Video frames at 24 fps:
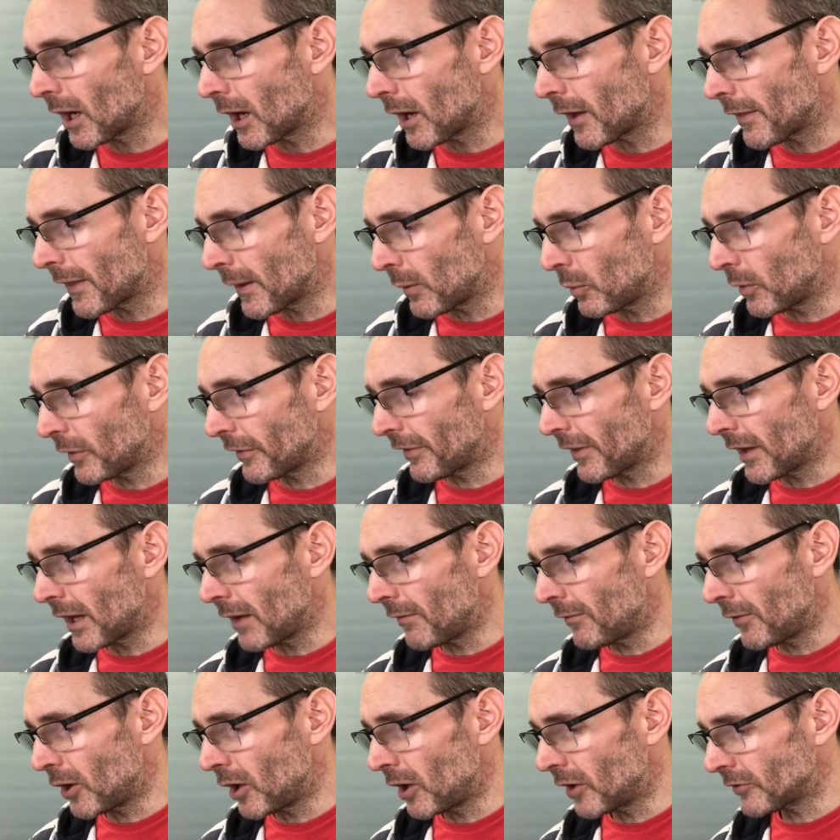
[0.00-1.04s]
There was their
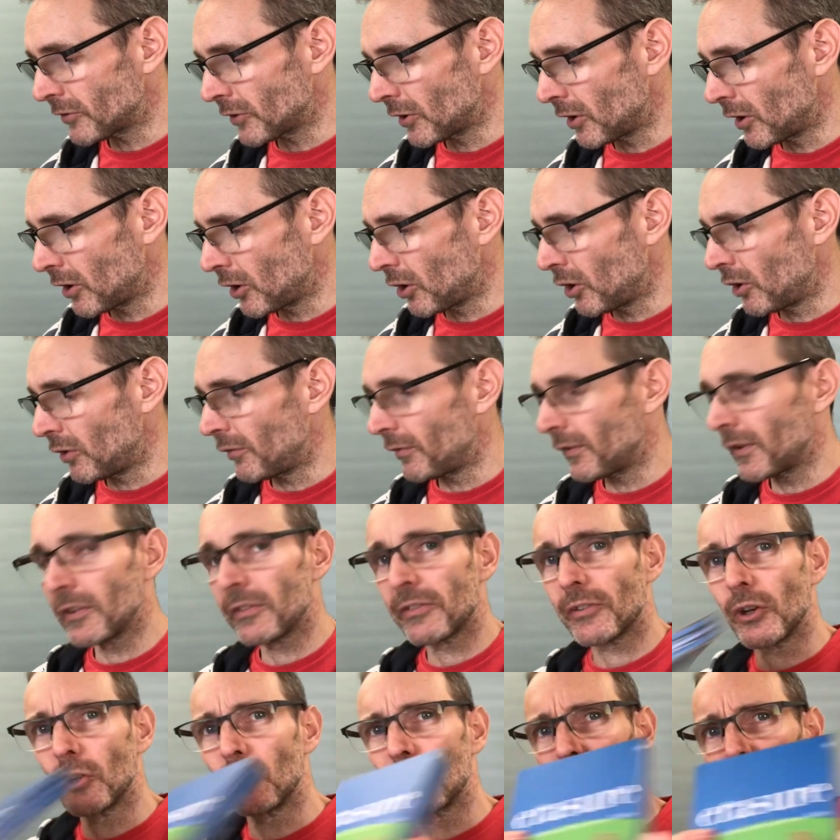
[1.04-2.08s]
version of
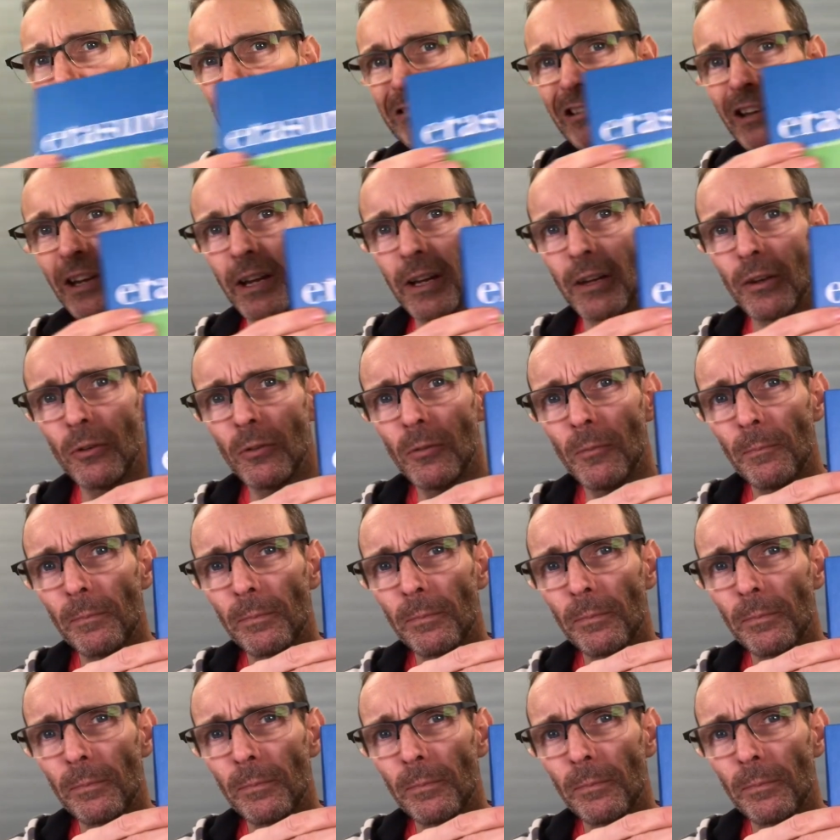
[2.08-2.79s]
Salisbury Hill,